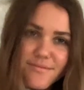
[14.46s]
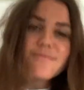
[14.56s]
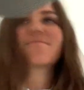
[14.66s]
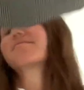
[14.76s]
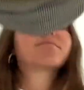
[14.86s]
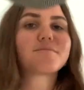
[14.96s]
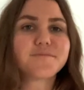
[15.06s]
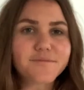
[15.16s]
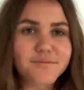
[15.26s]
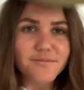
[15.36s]

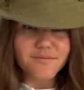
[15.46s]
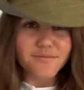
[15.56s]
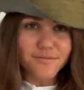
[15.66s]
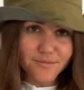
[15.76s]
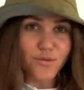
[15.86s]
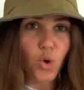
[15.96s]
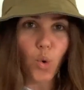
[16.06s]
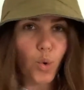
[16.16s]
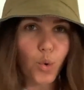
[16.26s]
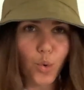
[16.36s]
tutorial. Thank you all so much for
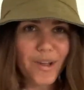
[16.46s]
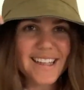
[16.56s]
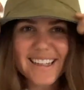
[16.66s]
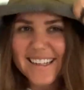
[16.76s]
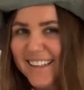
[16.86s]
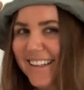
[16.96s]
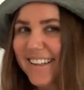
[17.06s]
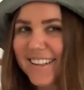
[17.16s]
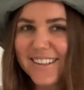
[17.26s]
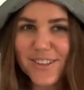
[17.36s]
the amazing response
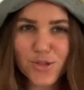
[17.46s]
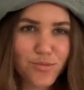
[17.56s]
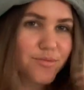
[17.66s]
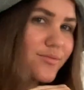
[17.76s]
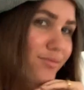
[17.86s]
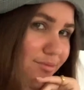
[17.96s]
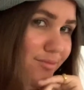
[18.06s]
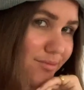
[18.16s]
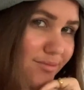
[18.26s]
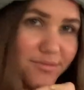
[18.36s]
on the first video
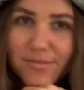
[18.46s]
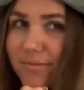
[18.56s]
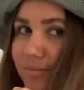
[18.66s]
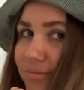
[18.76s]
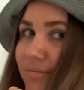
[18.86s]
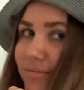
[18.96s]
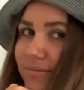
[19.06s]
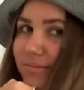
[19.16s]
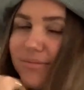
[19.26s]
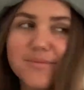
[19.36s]
of this. You all
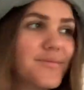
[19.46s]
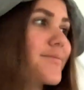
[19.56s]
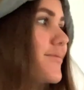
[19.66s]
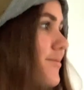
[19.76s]
loved it so,